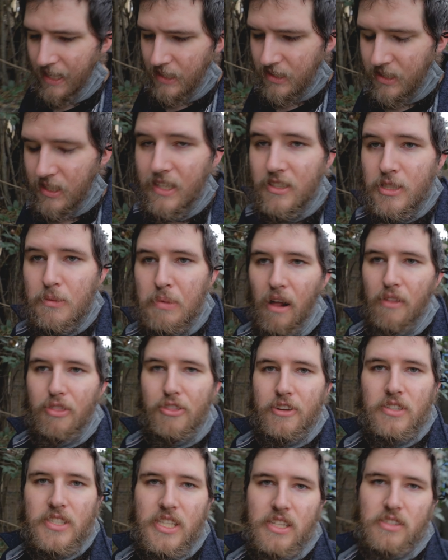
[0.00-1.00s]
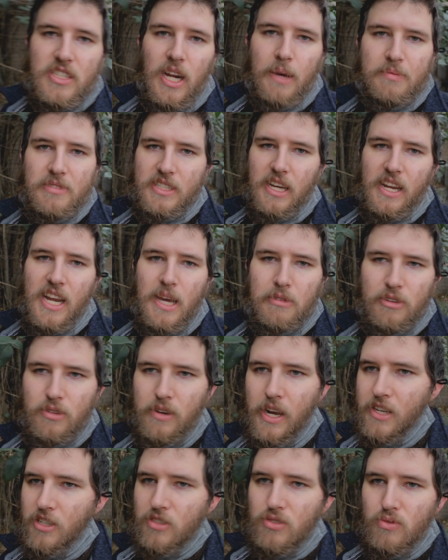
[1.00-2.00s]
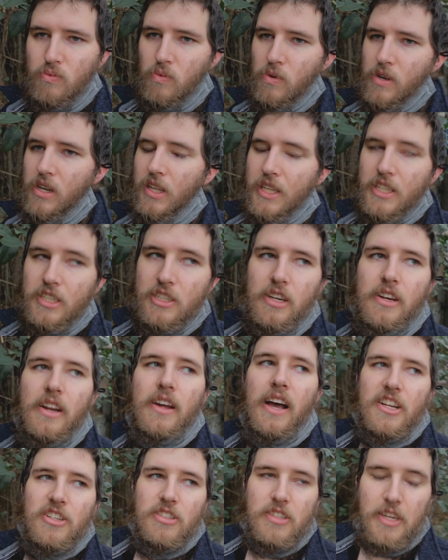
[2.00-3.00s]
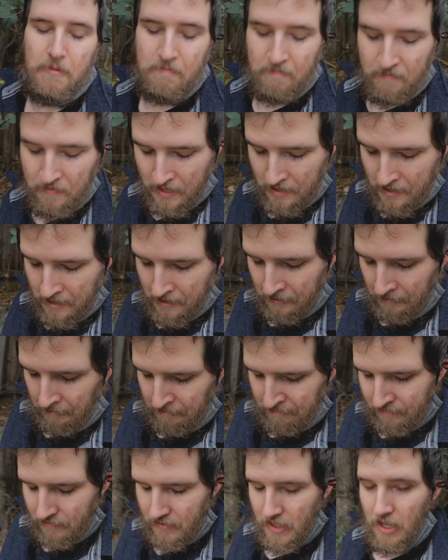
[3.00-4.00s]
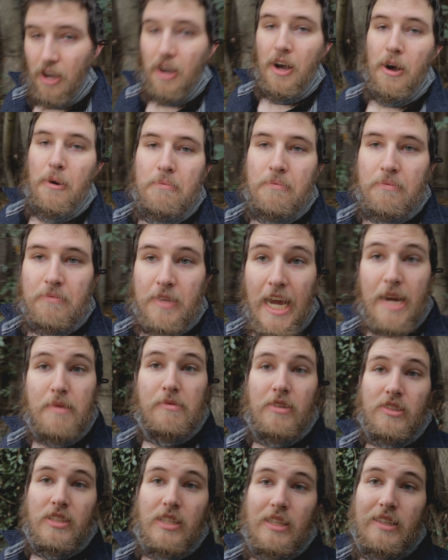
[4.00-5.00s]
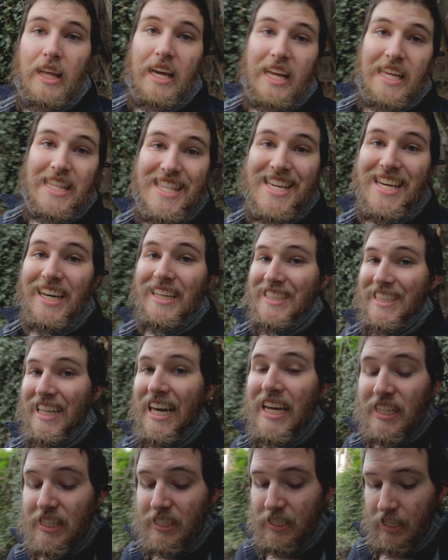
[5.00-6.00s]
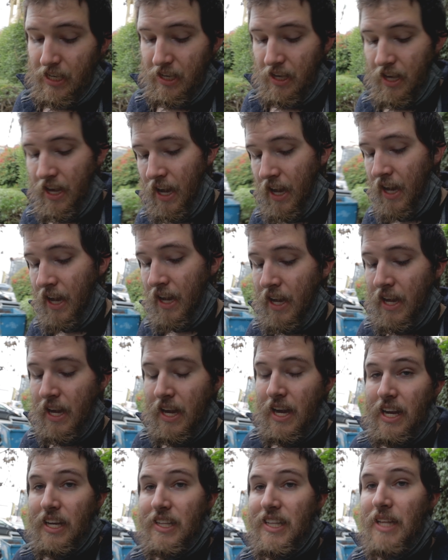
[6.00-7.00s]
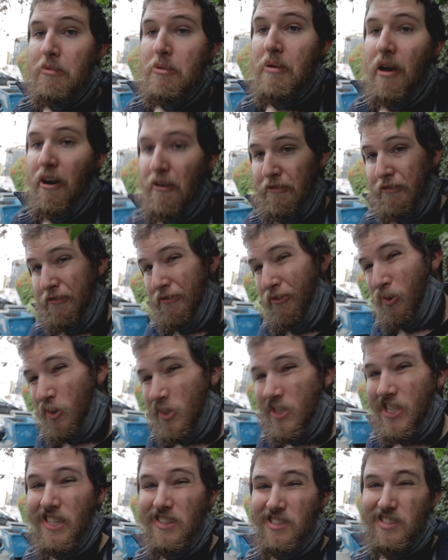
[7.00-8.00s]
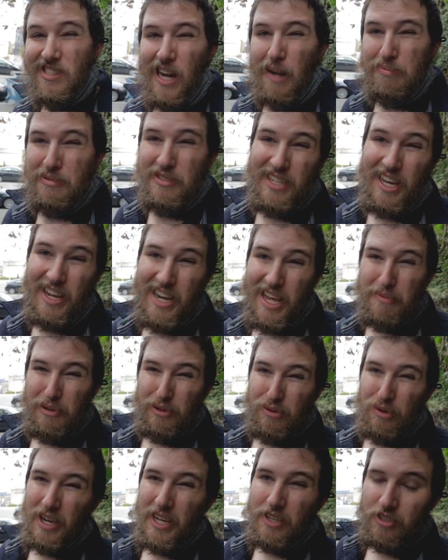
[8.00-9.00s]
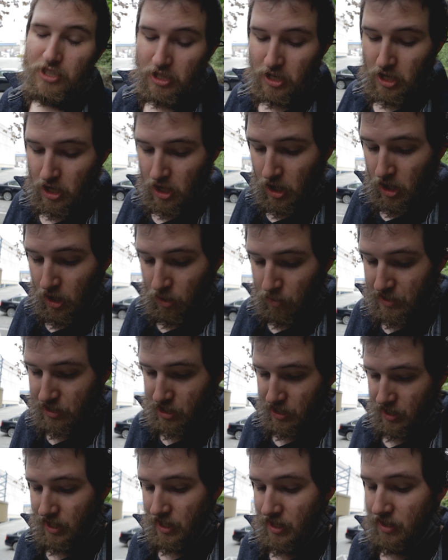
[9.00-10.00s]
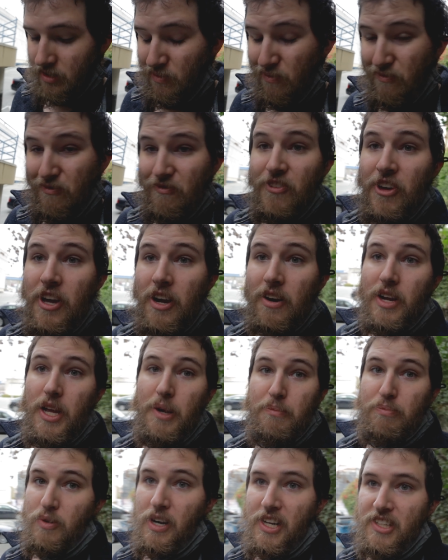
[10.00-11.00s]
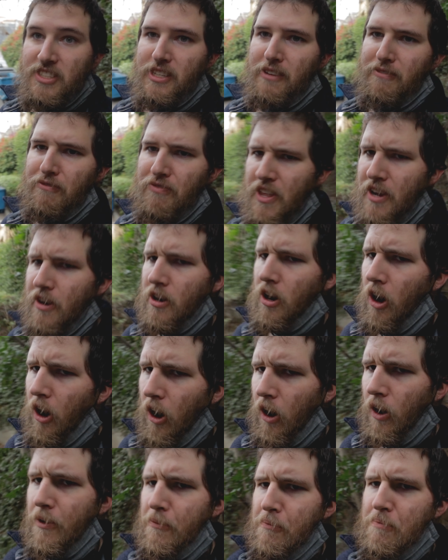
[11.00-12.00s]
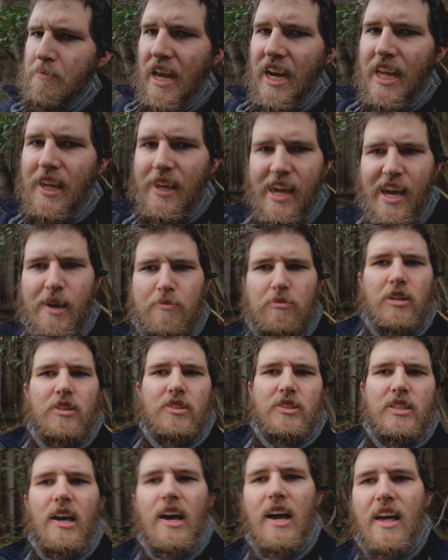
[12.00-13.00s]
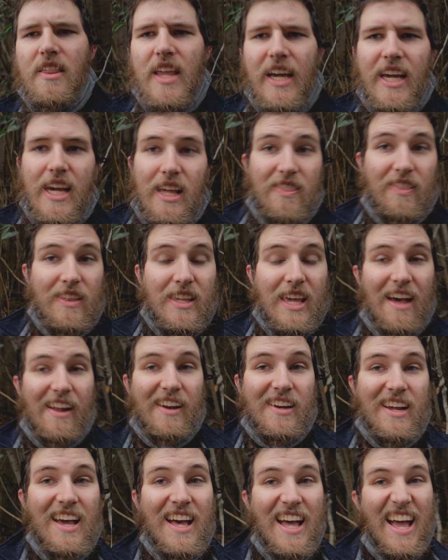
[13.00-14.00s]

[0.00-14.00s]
it's about 13 stops of dynamic range. It's really good, actually. Cameras like the Alexa claim about 14 stops of dynamic range, which is very impressive. There aren't many cameras that can get